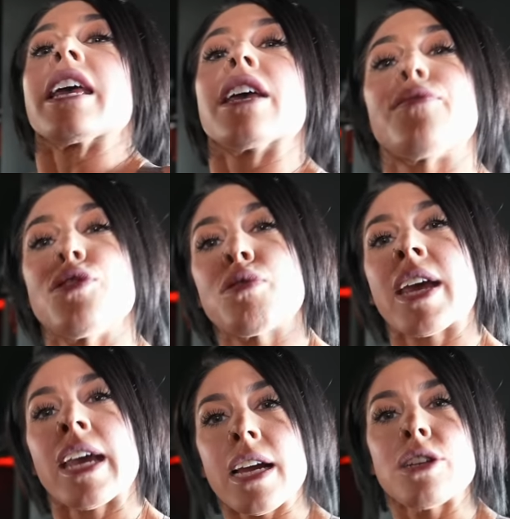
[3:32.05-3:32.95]
If you
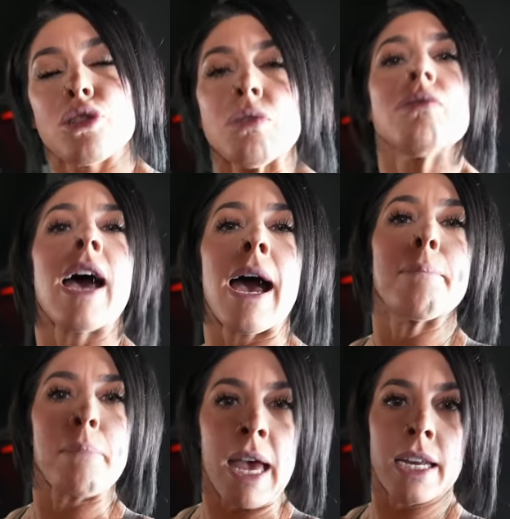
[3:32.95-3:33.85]
can't do
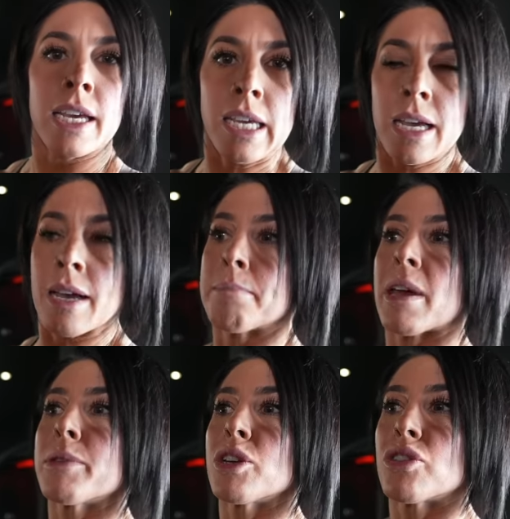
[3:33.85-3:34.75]
that many,
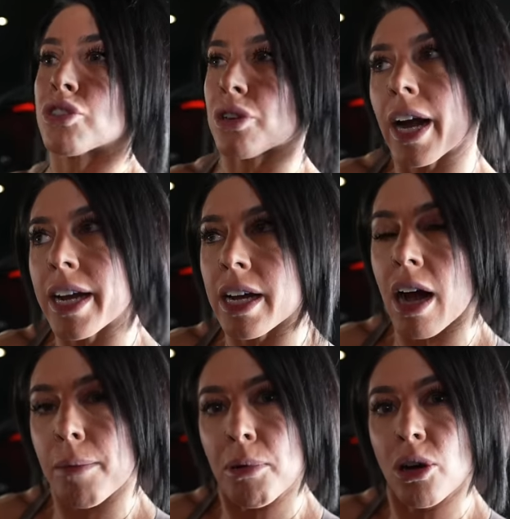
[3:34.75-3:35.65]
maybe try a
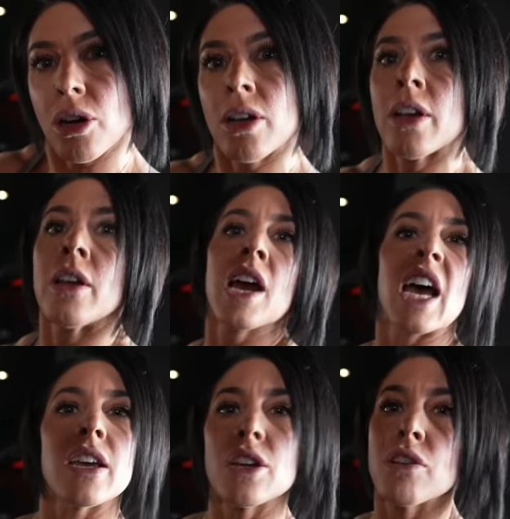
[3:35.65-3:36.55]
couple
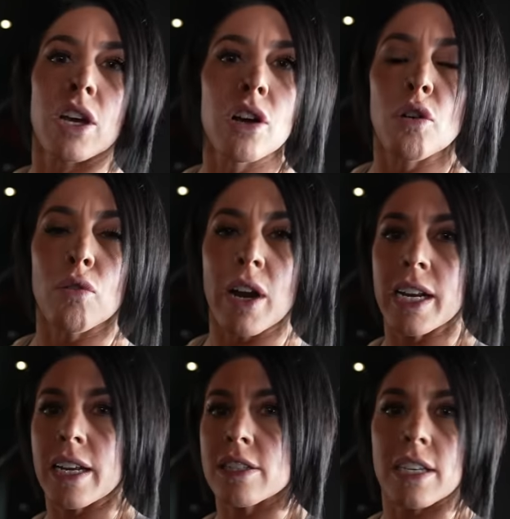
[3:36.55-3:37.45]
and then you can go right
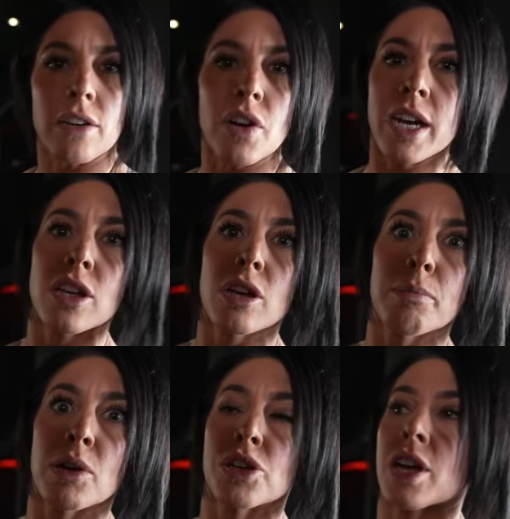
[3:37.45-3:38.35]
into regular
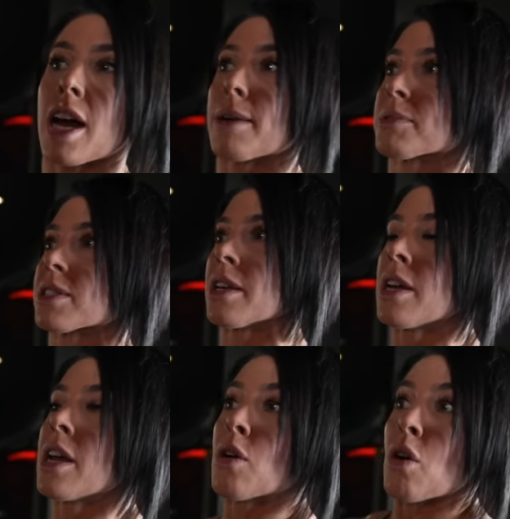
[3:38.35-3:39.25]
push-ups
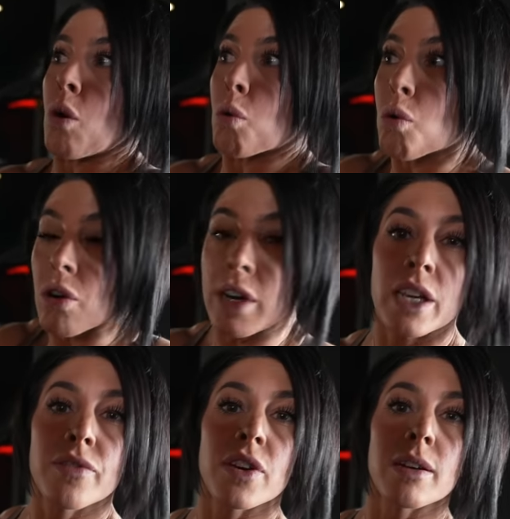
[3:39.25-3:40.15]
or
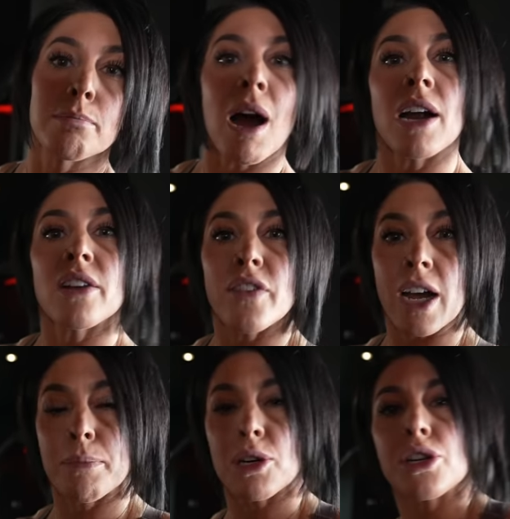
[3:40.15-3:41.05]
even
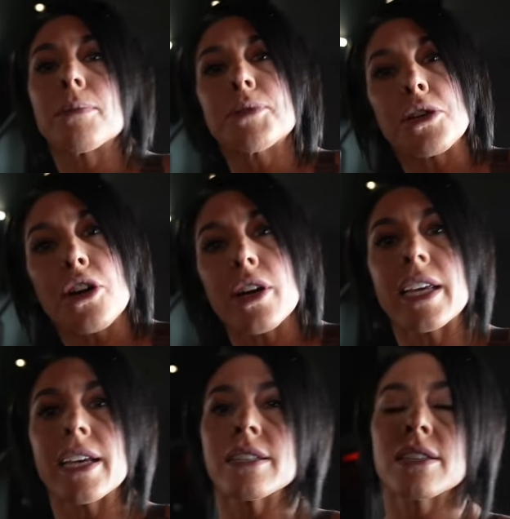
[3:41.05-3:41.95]
modify push-ups on your
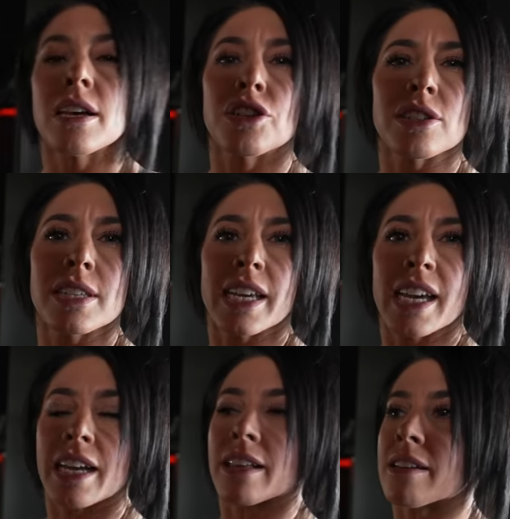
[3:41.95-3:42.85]
knees just to
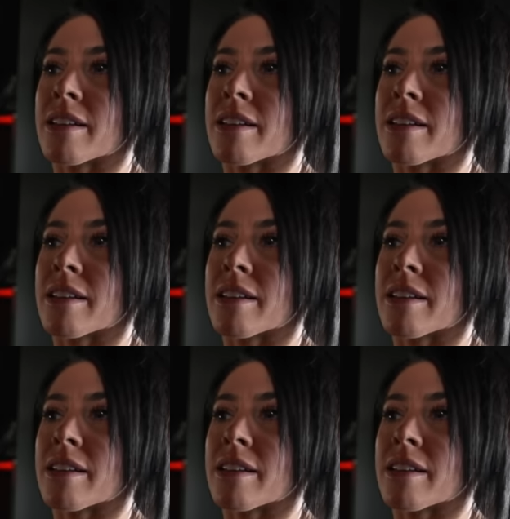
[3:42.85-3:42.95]
get,